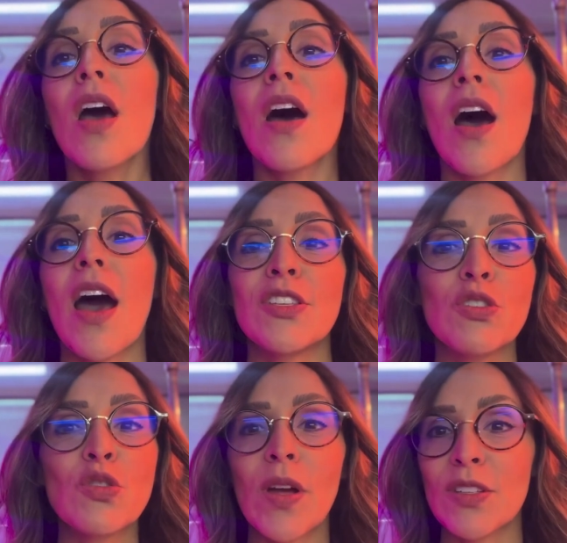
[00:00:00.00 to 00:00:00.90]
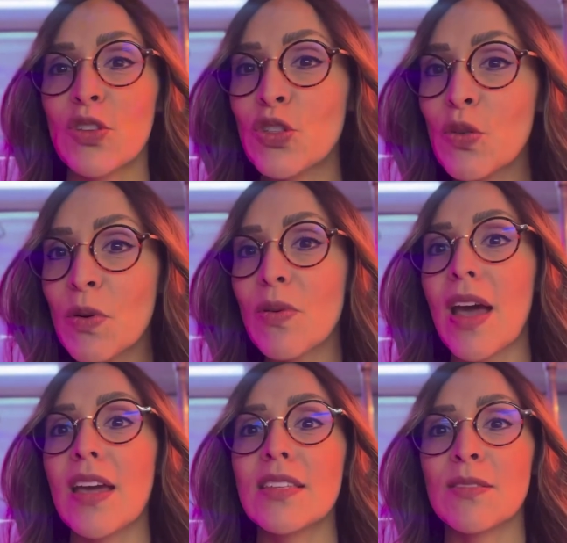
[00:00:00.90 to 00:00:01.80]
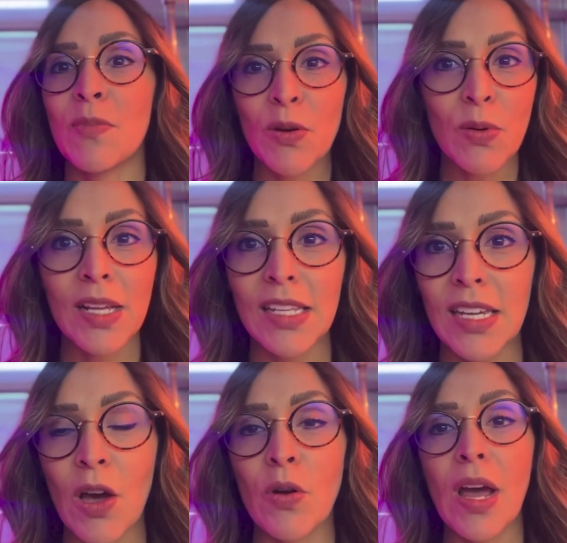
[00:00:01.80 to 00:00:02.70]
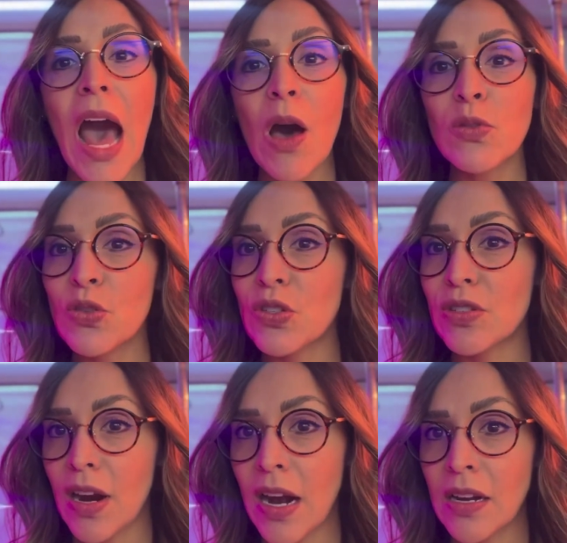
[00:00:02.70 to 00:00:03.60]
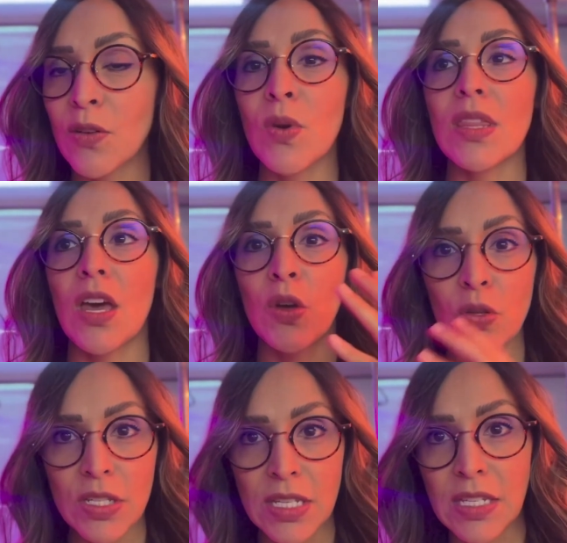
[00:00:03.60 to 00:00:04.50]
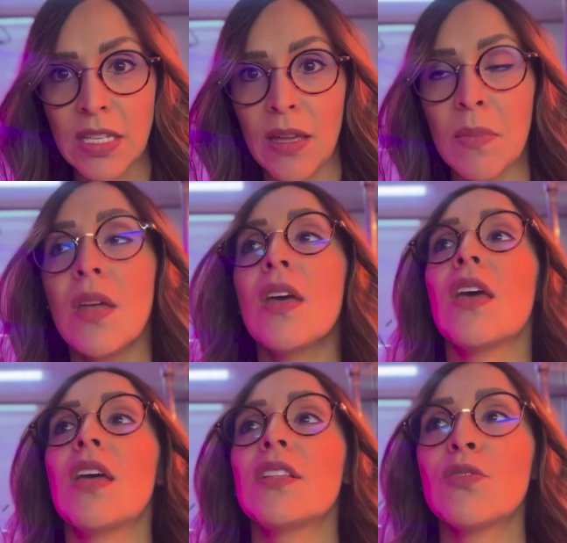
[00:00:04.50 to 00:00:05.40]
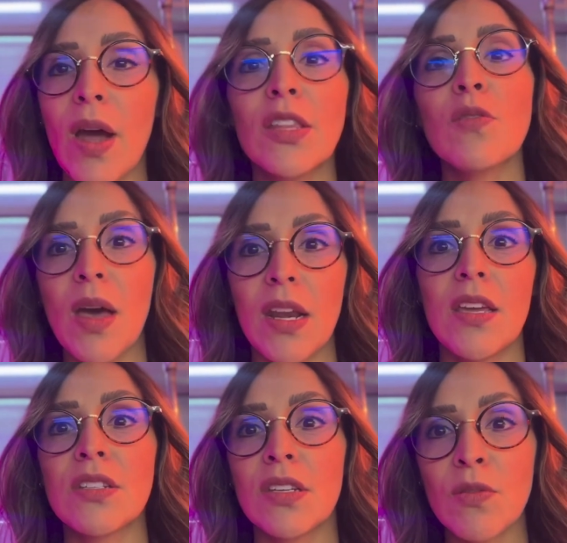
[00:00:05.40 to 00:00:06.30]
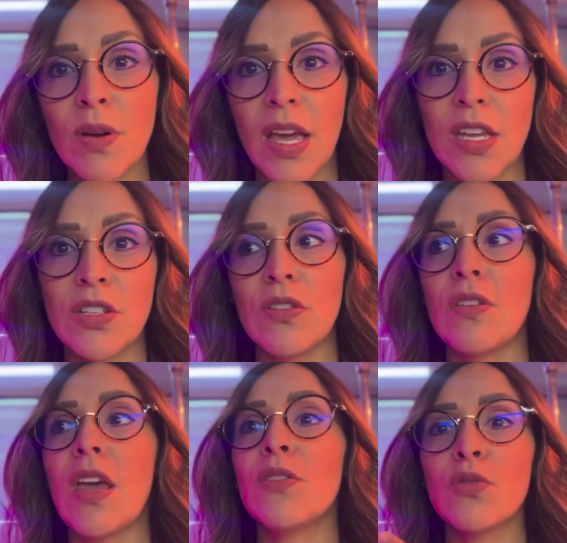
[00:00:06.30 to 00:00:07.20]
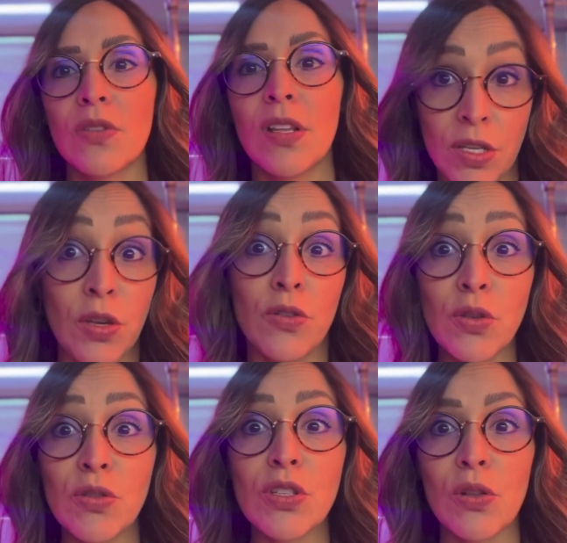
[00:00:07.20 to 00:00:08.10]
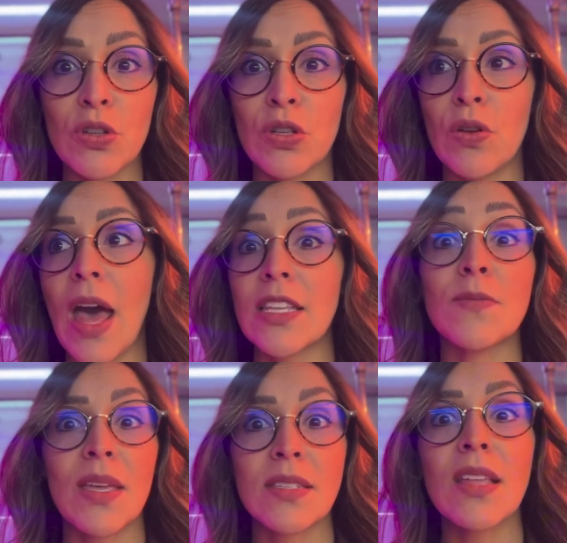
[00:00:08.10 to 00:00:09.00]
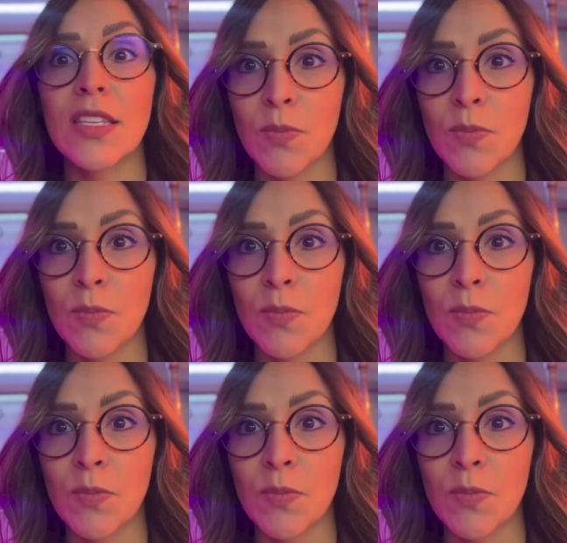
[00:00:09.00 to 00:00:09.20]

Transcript: uh, I just wanted to summarize very quickly on how to start with a good system and try to manage irrigation and nut- and your nutrient solution as best as